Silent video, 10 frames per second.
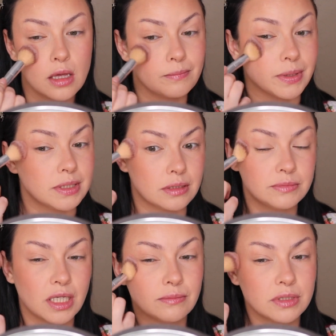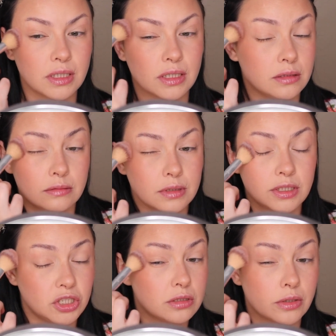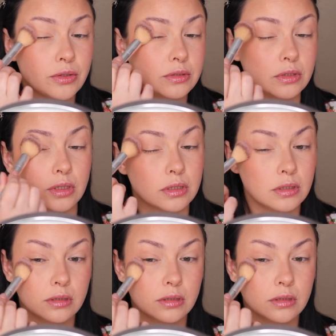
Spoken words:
but sometimes it just looks good.